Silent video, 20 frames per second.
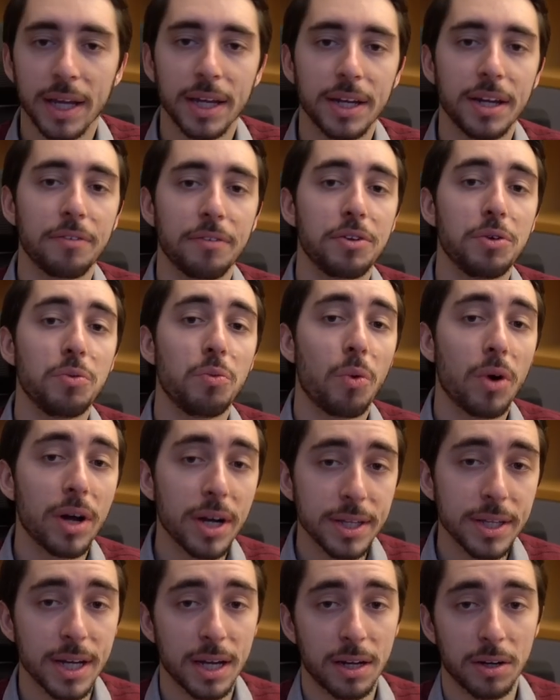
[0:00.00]
if you want a
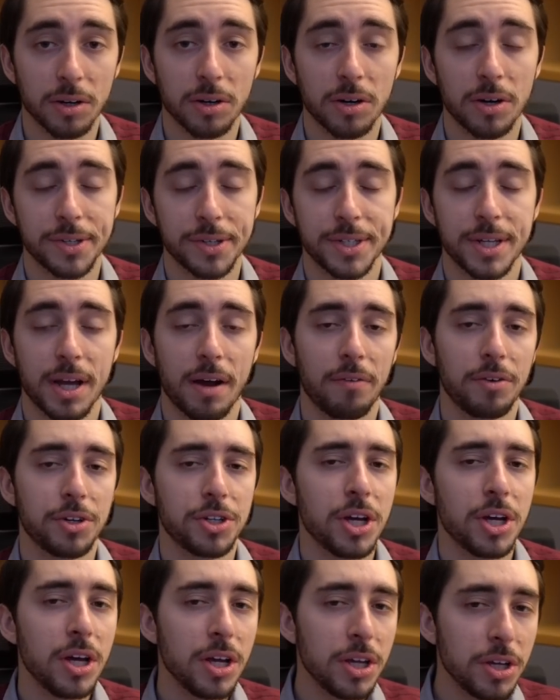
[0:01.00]
dollar cost average,
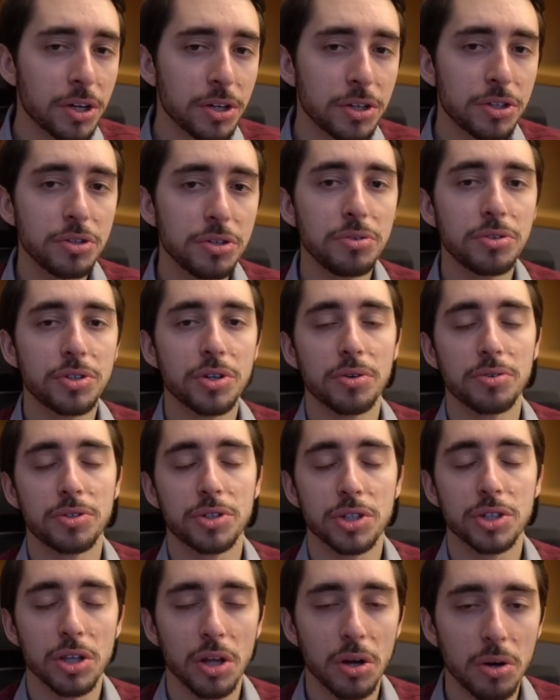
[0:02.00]
you can do so
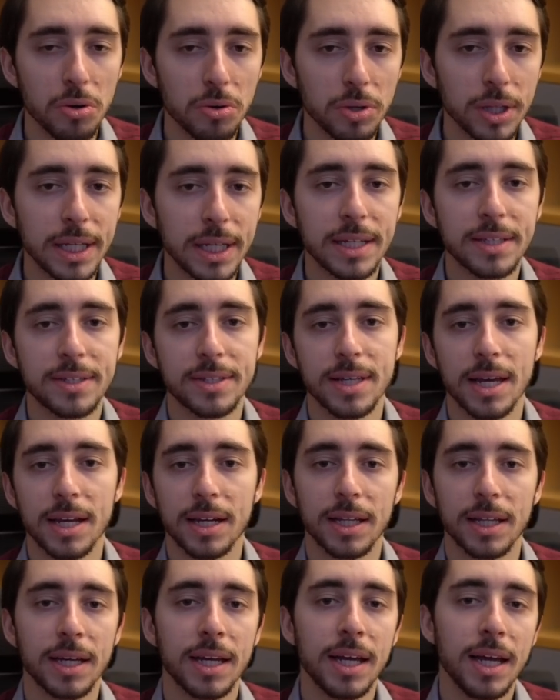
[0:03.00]
slowly and
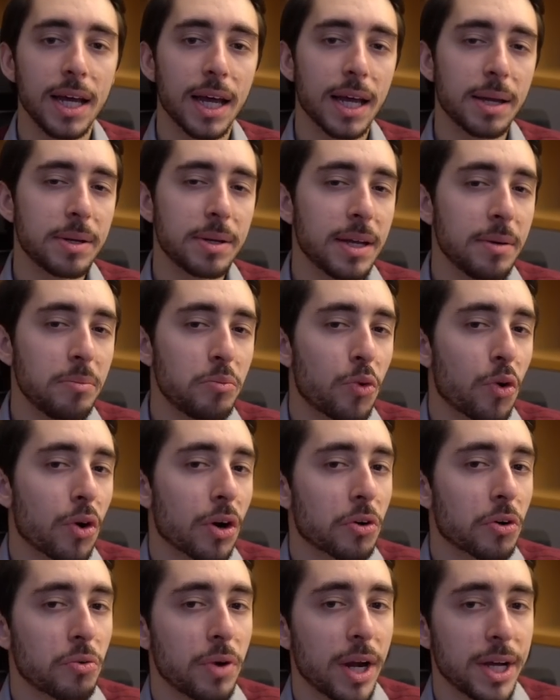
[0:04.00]
steadily and get more
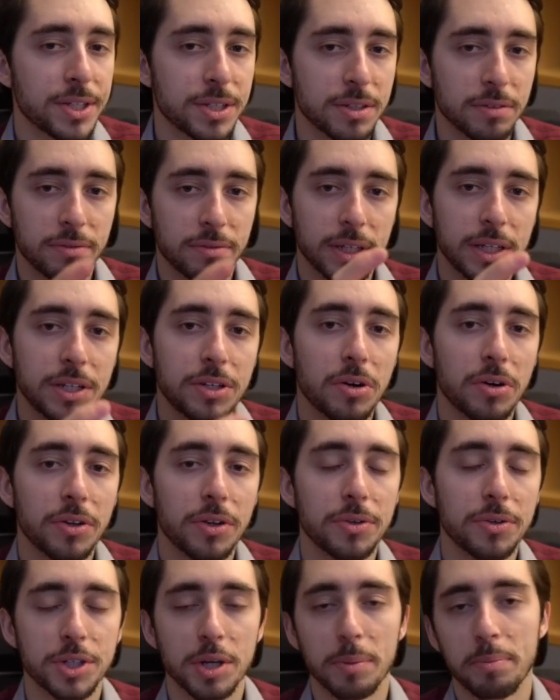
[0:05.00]
aggressively during
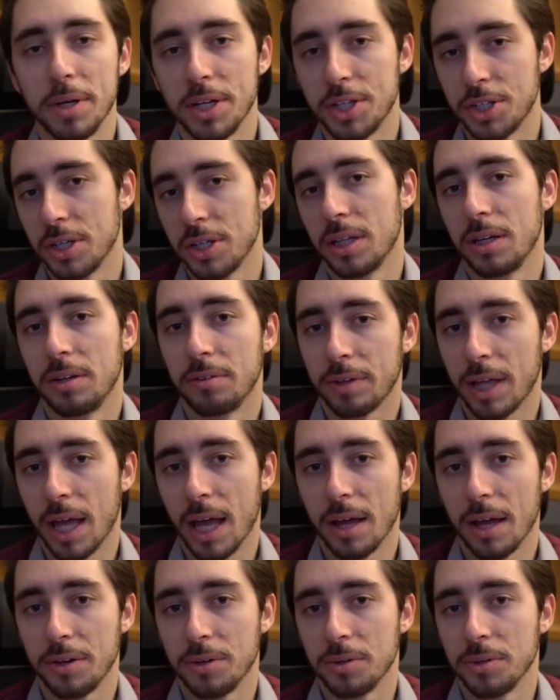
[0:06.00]
those capitulative
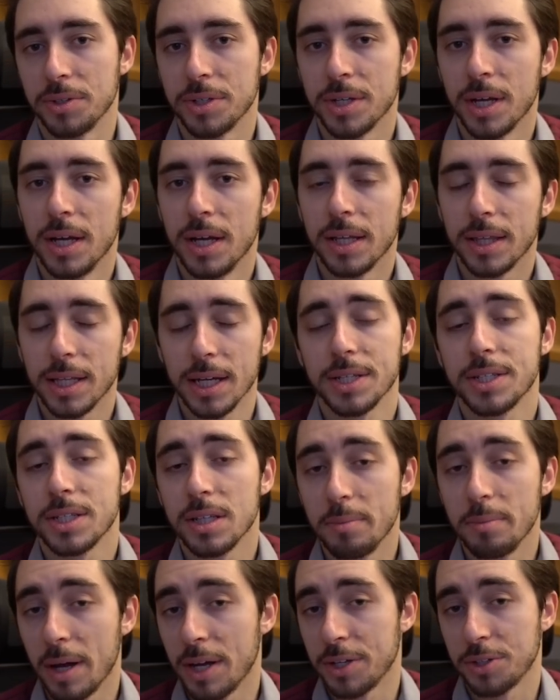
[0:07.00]
candles. That's the
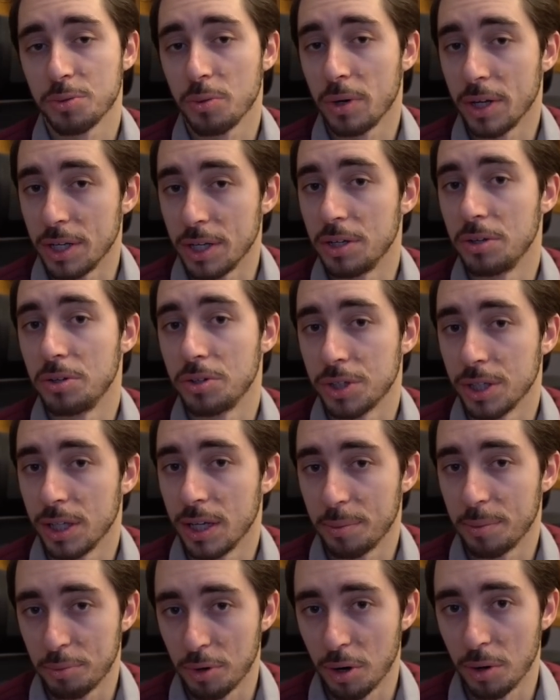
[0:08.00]
best way you usually
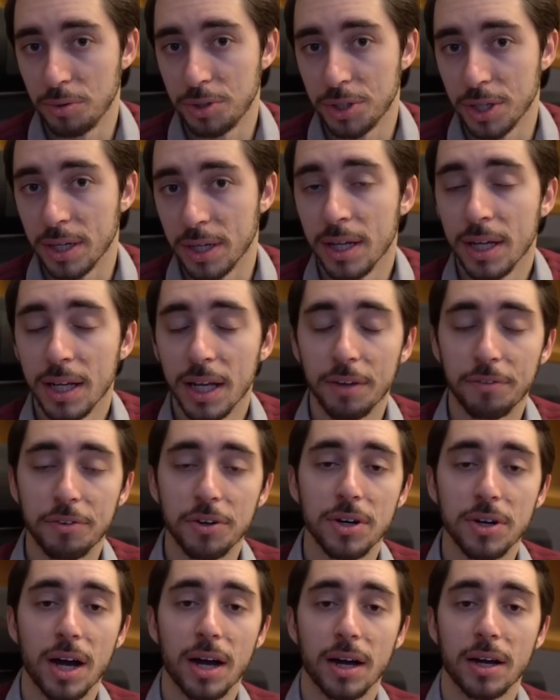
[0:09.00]
approach it if you're
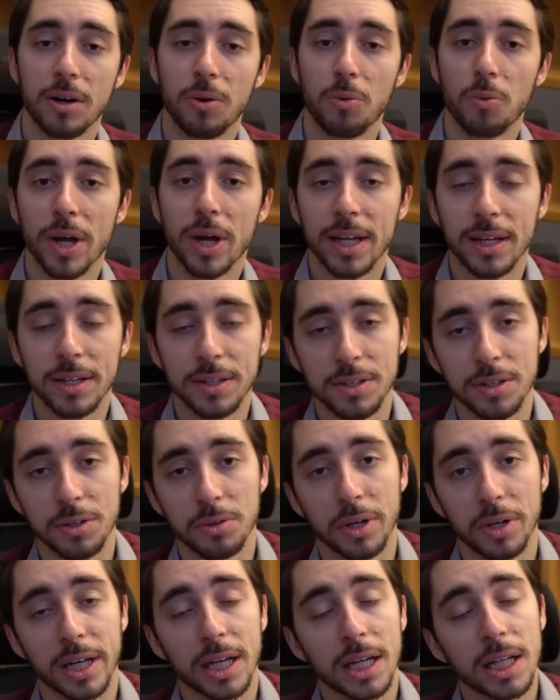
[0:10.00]
not going to wait
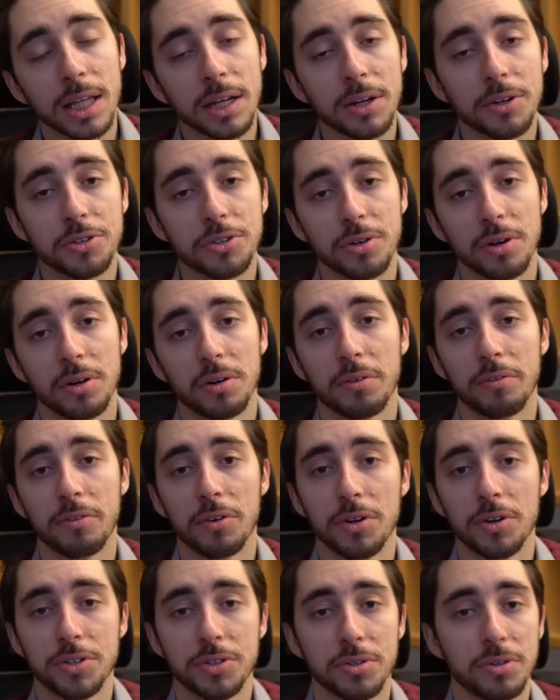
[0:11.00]
until a clear trend
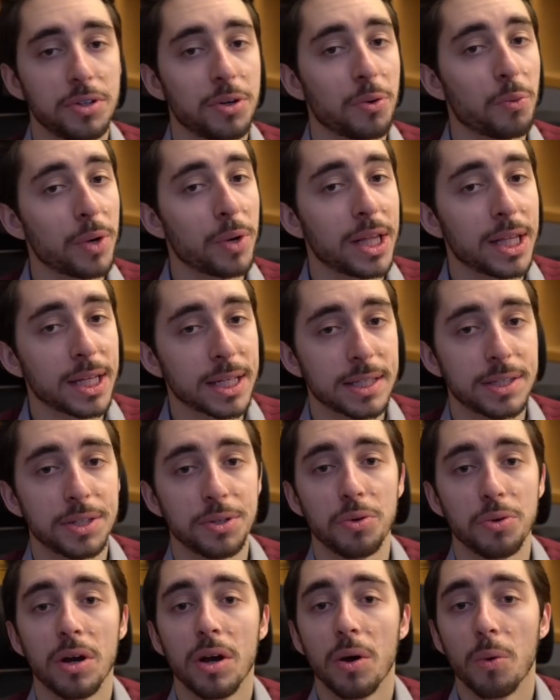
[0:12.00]
reversal and you're willing
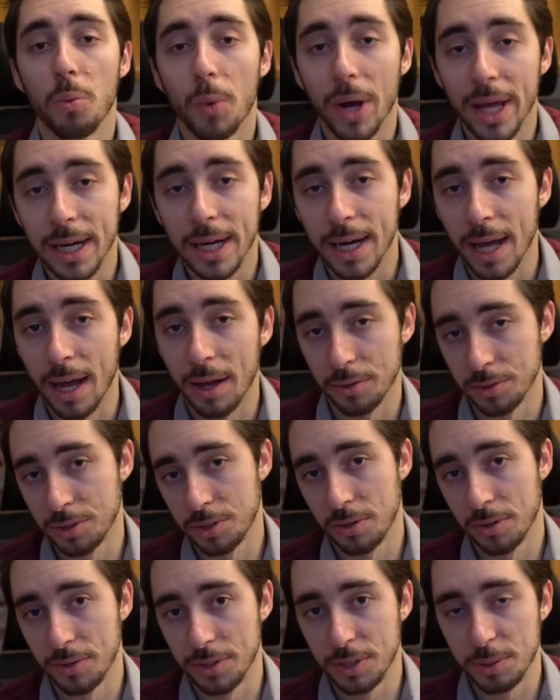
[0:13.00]
to wait it out,
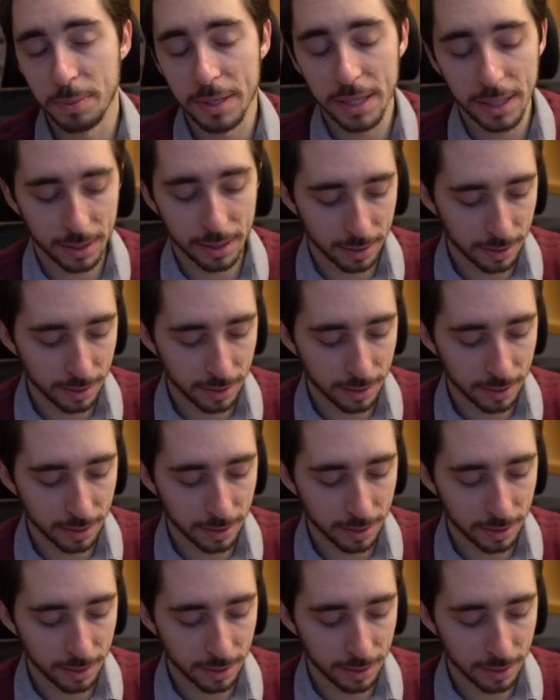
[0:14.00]
so to speak.